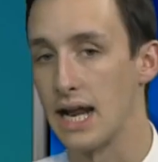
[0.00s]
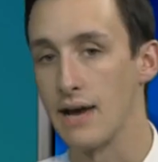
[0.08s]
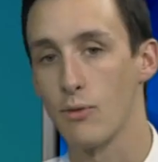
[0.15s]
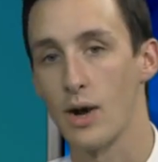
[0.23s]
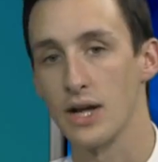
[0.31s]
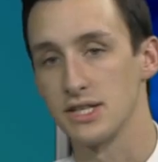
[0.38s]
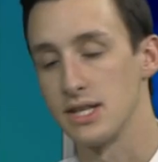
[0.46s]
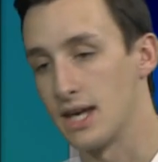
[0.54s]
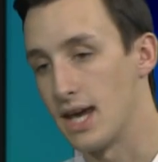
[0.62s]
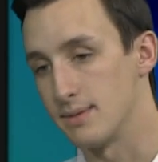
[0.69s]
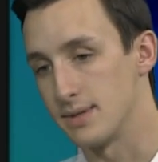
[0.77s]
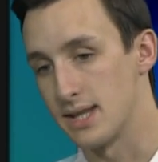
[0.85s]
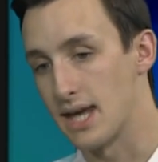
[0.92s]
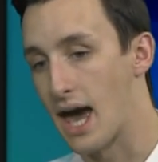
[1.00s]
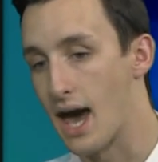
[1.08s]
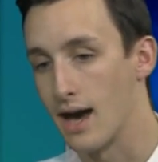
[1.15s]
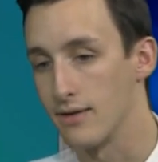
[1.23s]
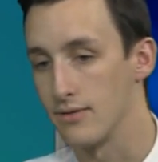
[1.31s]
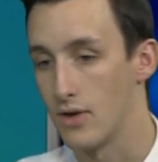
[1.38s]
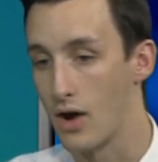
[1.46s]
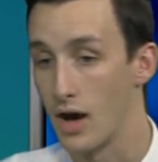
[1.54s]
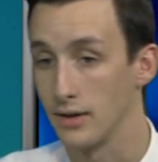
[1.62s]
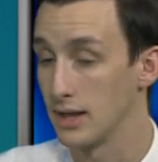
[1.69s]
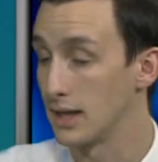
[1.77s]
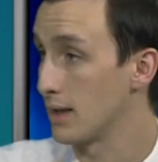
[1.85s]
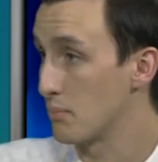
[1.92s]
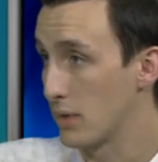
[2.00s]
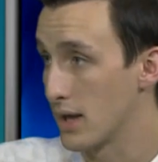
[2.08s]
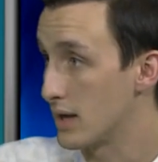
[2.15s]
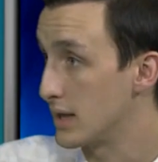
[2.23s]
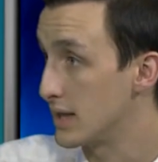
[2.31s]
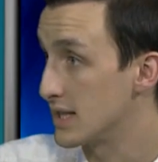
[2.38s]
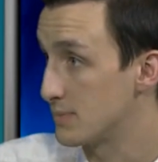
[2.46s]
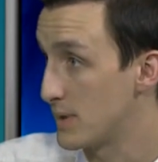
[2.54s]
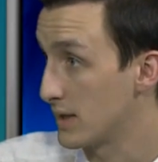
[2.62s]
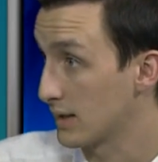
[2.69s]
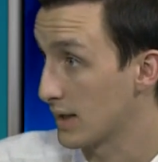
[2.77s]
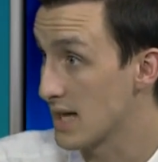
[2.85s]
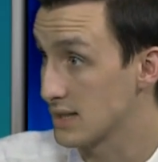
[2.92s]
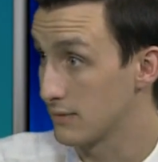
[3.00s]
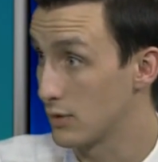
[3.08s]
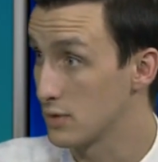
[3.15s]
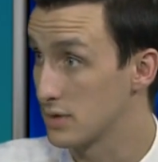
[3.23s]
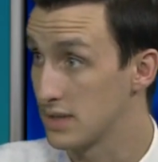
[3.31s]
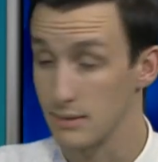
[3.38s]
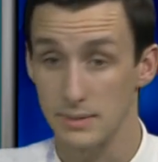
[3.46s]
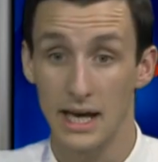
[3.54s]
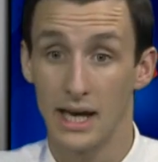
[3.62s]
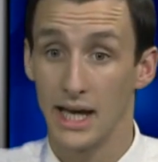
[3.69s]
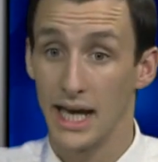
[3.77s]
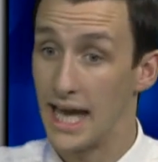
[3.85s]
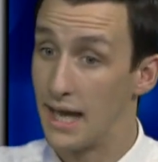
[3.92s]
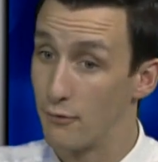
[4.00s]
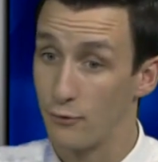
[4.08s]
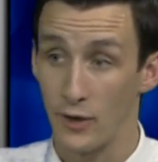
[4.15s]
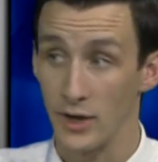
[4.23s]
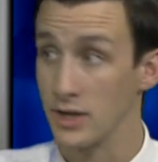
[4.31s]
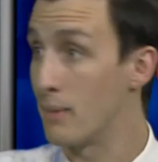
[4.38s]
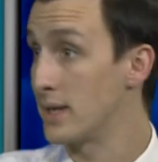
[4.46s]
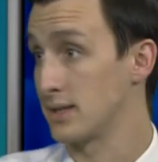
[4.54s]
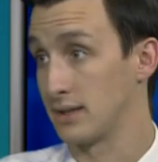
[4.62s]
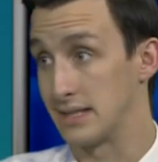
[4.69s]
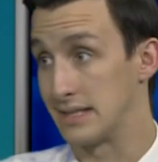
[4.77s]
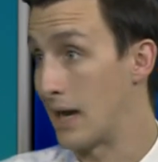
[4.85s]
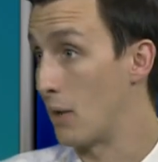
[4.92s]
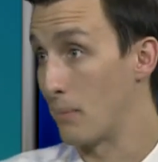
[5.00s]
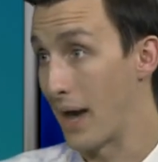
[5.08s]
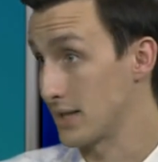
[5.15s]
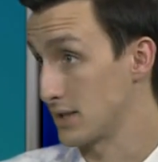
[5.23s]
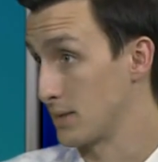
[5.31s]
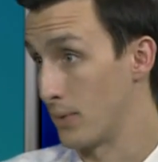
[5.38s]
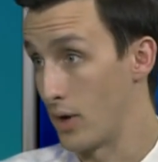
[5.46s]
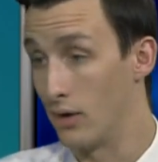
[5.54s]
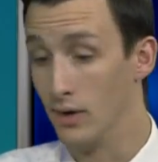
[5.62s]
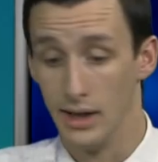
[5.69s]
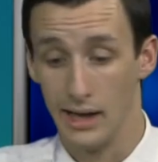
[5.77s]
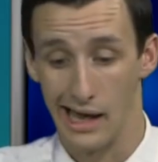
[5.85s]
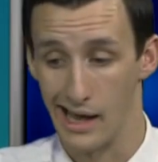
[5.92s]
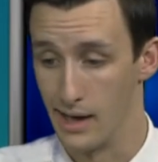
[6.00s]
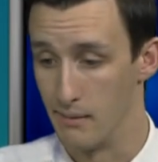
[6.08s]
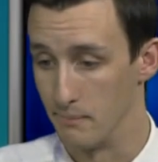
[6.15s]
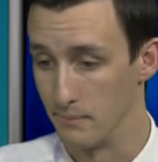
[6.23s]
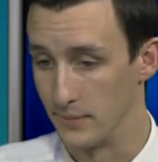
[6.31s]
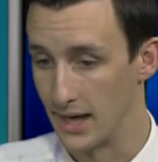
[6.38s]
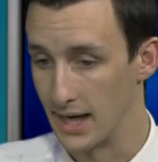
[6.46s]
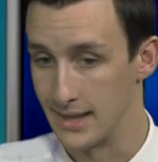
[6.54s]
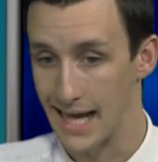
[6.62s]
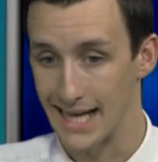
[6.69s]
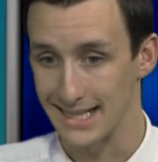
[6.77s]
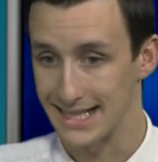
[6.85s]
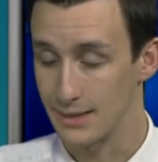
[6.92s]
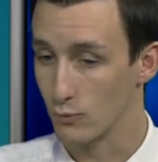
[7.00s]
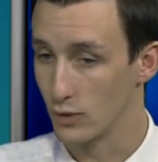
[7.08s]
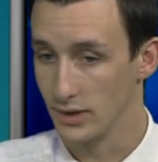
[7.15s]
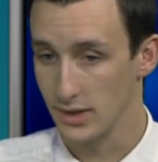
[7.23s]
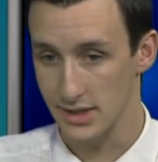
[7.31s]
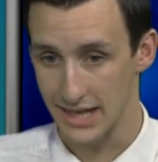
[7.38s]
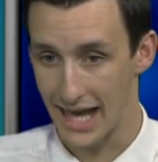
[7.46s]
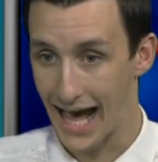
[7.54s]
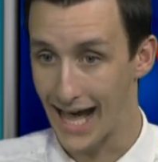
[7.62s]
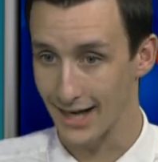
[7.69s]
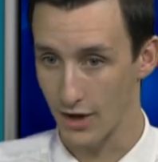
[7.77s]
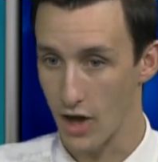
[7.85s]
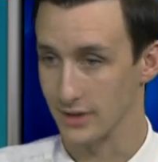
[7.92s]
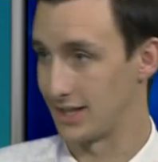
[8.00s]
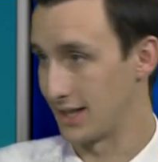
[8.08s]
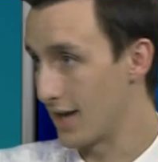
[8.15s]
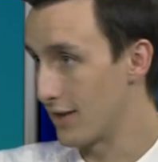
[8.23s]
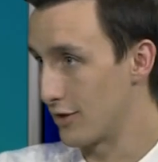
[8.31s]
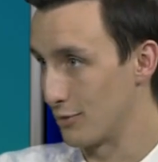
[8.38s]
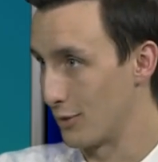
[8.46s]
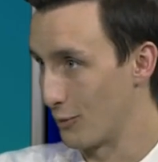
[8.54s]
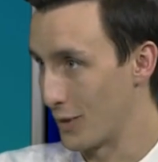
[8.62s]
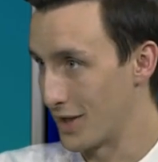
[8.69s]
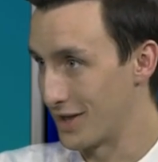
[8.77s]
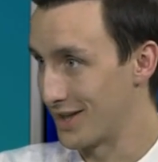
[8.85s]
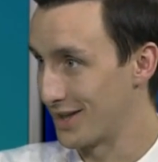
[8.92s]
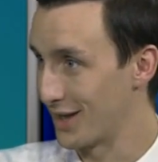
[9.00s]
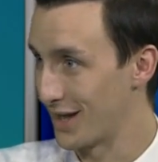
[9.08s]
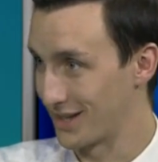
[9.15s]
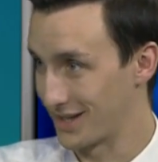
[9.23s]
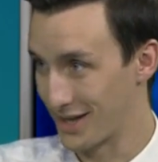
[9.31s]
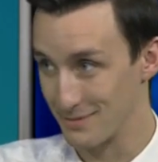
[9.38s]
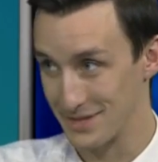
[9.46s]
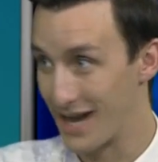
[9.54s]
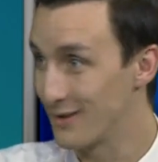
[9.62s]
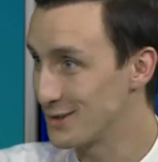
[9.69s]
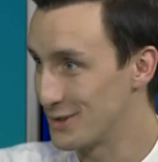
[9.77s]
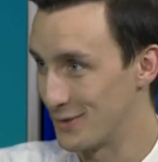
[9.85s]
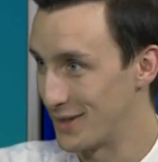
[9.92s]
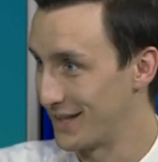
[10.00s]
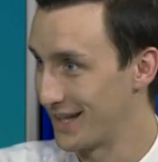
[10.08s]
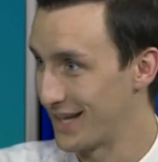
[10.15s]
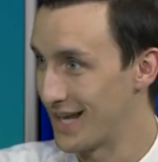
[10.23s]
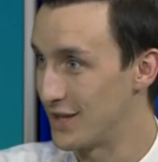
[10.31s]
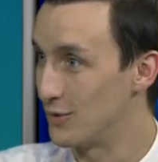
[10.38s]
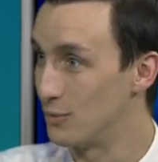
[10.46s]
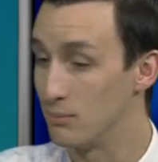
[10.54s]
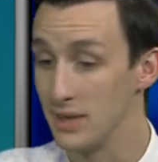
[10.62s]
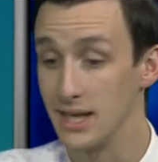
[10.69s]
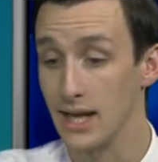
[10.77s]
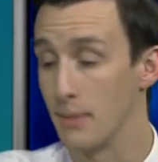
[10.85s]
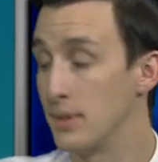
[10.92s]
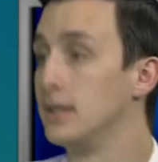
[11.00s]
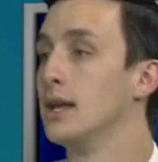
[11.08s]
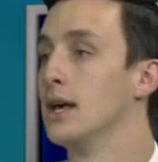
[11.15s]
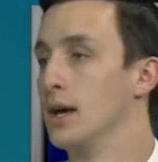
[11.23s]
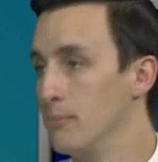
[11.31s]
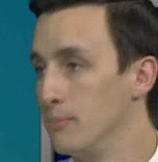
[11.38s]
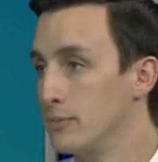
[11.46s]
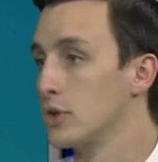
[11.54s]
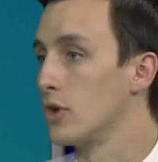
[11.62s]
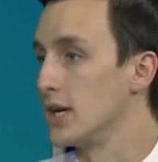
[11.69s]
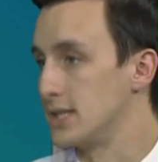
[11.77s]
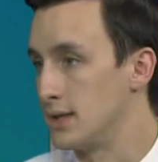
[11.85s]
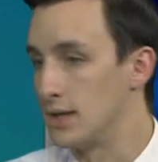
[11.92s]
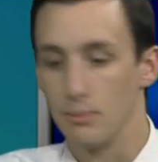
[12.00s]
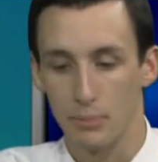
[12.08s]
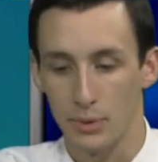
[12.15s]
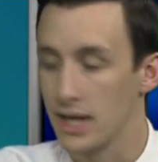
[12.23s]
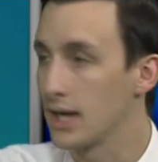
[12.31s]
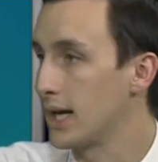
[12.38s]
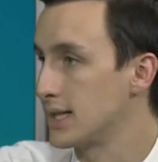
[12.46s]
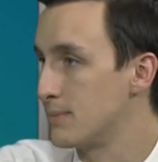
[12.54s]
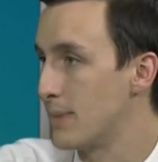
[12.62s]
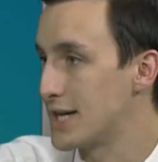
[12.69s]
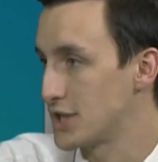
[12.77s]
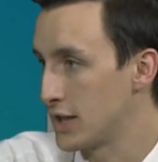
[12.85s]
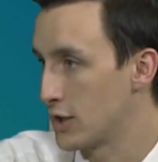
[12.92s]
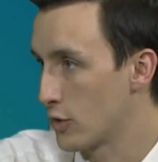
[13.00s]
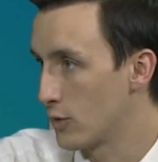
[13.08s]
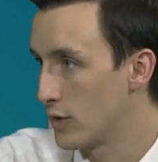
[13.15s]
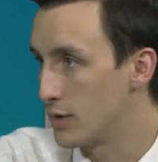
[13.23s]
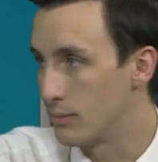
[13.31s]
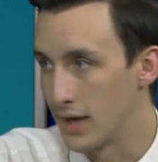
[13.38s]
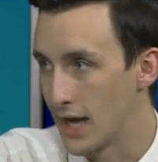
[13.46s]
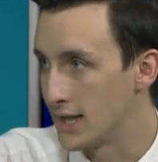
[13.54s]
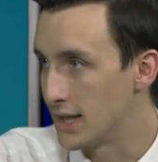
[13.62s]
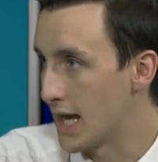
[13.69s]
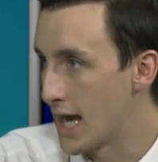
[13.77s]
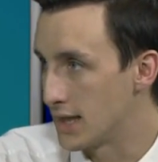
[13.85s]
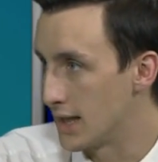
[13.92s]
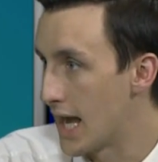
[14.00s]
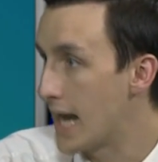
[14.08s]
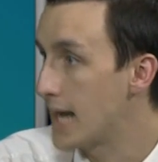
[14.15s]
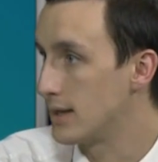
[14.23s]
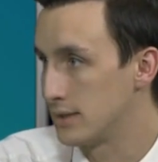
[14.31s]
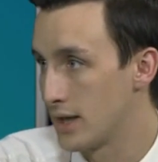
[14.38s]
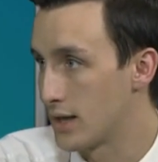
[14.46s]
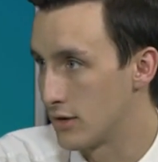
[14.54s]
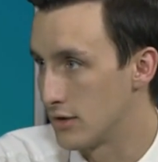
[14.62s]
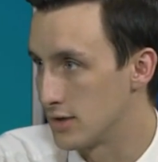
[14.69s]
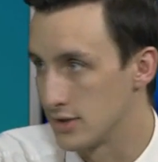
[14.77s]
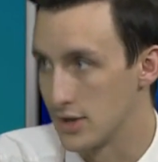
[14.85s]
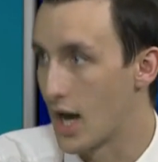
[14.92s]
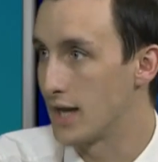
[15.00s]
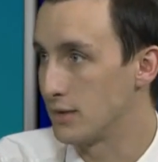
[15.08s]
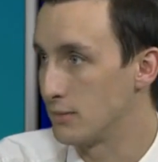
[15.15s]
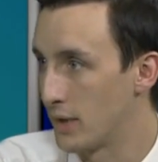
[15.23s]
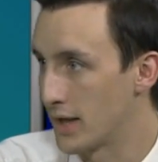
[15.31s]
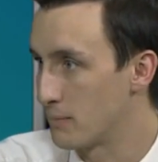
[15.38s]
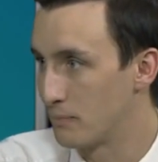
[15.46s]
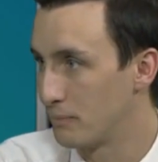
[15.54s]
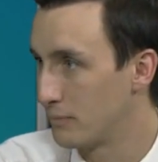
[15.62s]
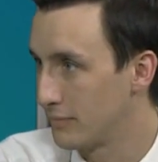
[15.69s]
I've watched the games that they have on, that they play on ESPN Classic of right, those teams. Right fundamentally sound basketball. Mm-hmm. Um, and that team really had it all together. But when it comes down to it, and you meet, I mean, granted, playing against Magic and Kareem right. and and the '80s Lakers is not like.